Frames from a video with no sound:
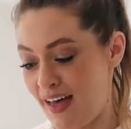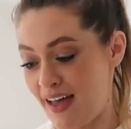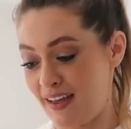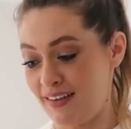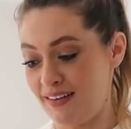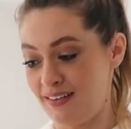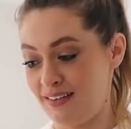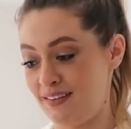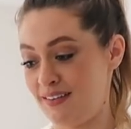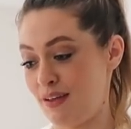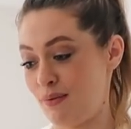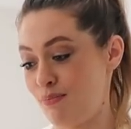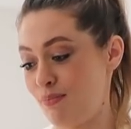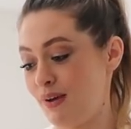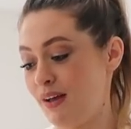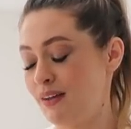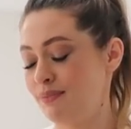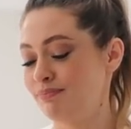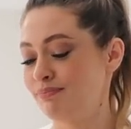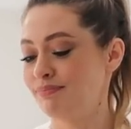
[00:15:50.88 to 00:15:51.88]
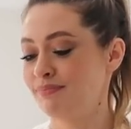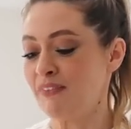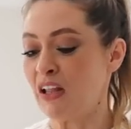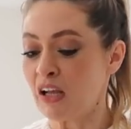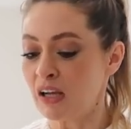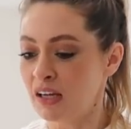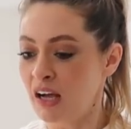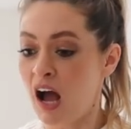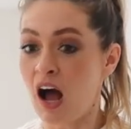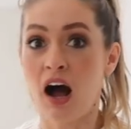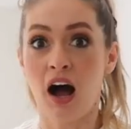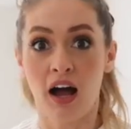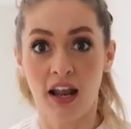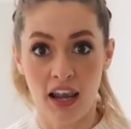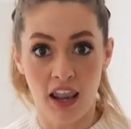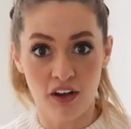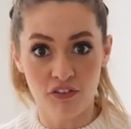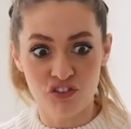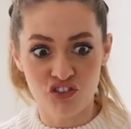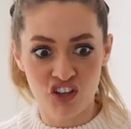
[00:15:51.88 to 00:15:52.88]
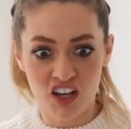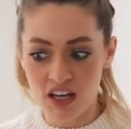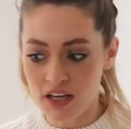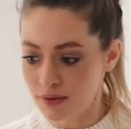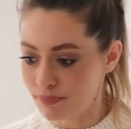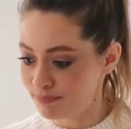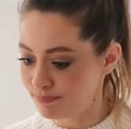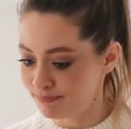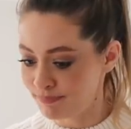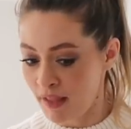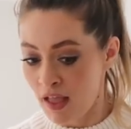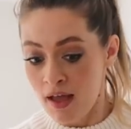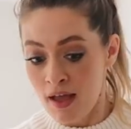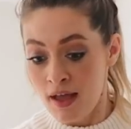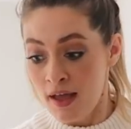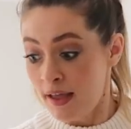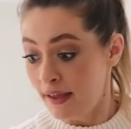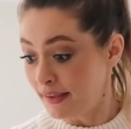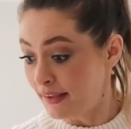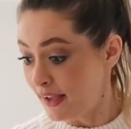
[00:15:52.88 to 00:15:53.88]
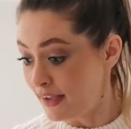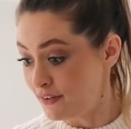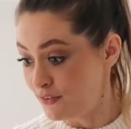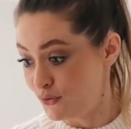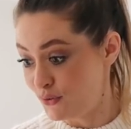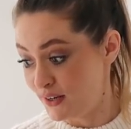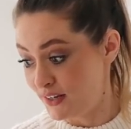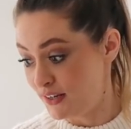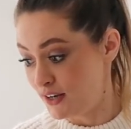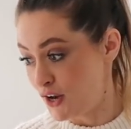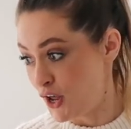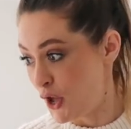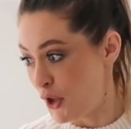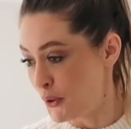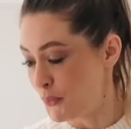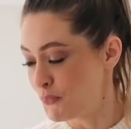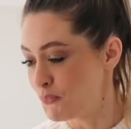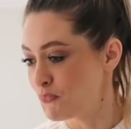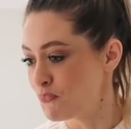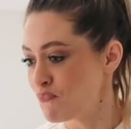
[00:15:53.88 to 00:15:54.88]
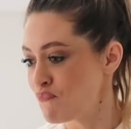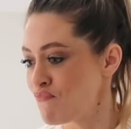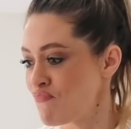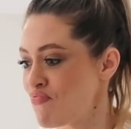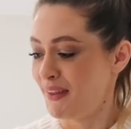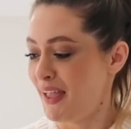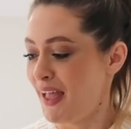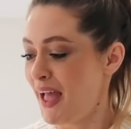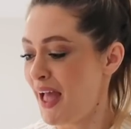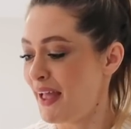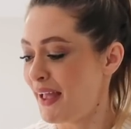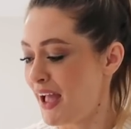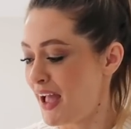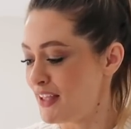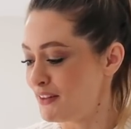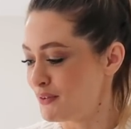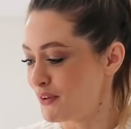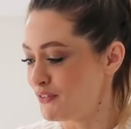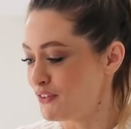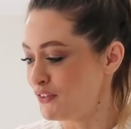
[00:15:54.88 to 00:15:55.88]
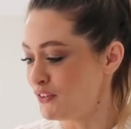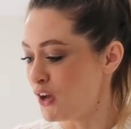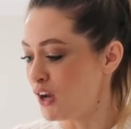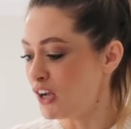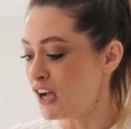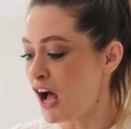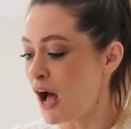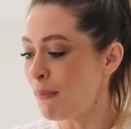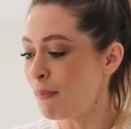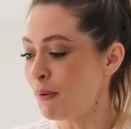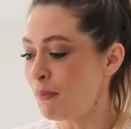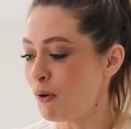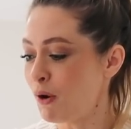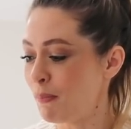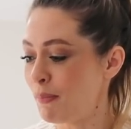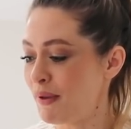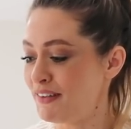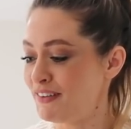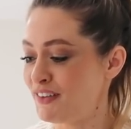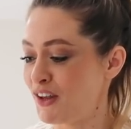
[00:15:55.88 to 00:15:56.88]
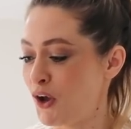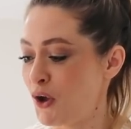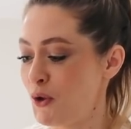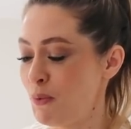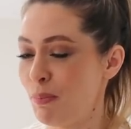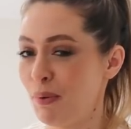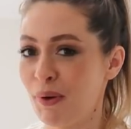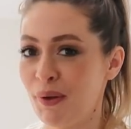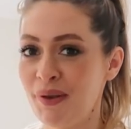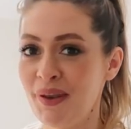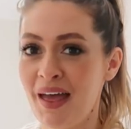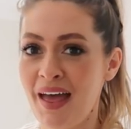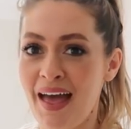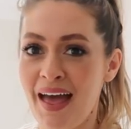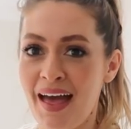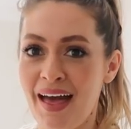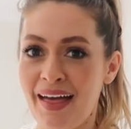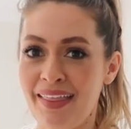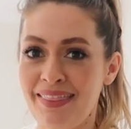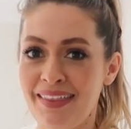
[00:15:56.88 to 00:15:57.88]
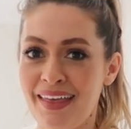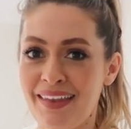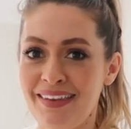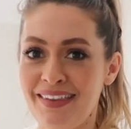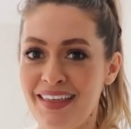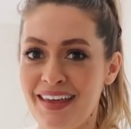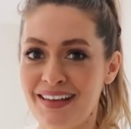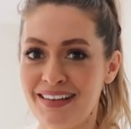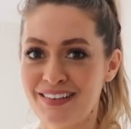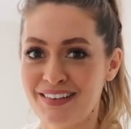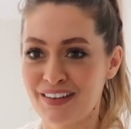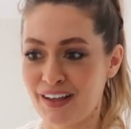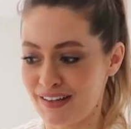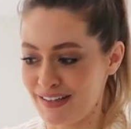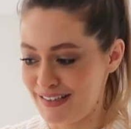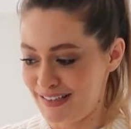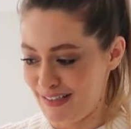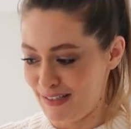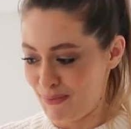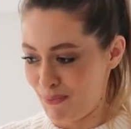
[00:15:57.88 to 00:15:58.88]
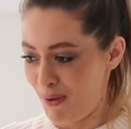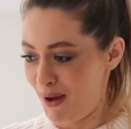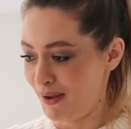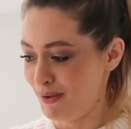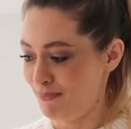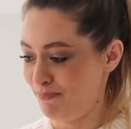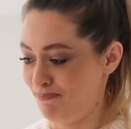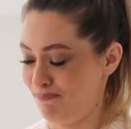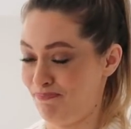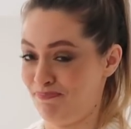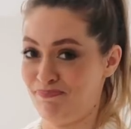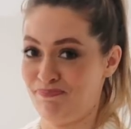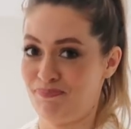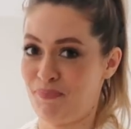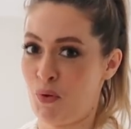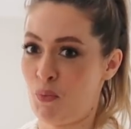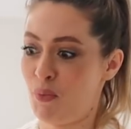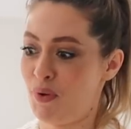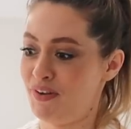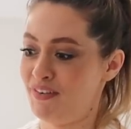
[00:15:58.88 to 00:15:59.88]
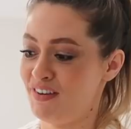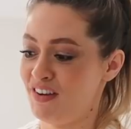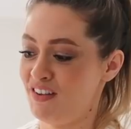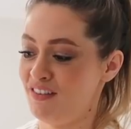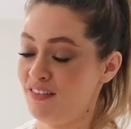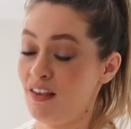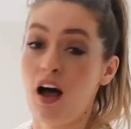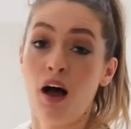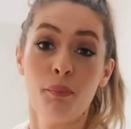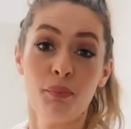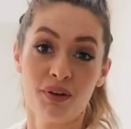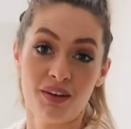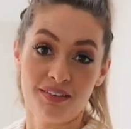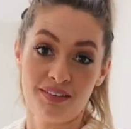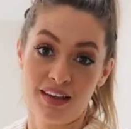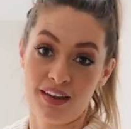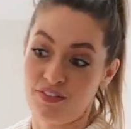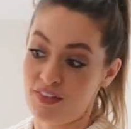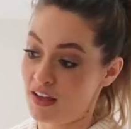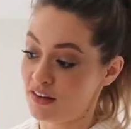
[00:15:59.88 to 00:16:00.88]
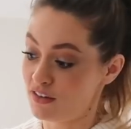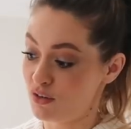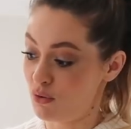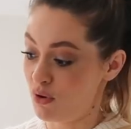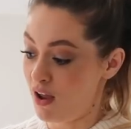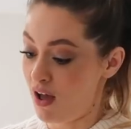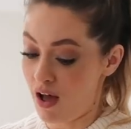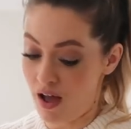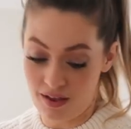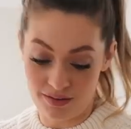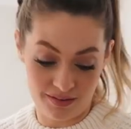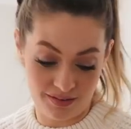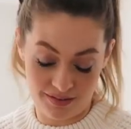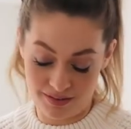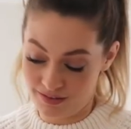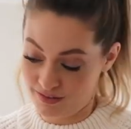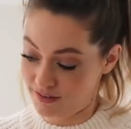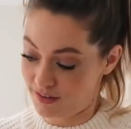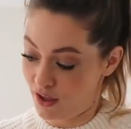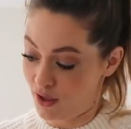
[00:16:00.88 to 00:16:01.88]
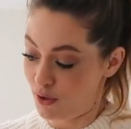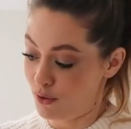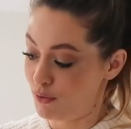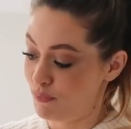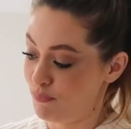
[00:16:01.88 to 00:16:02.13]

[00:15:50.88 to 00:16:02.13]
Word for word: that in December. I love gin, in case you didn't know. Okay, so I've just got a couple more bits to open, and then the exciting one, which is, I'm gonna save that till last, so.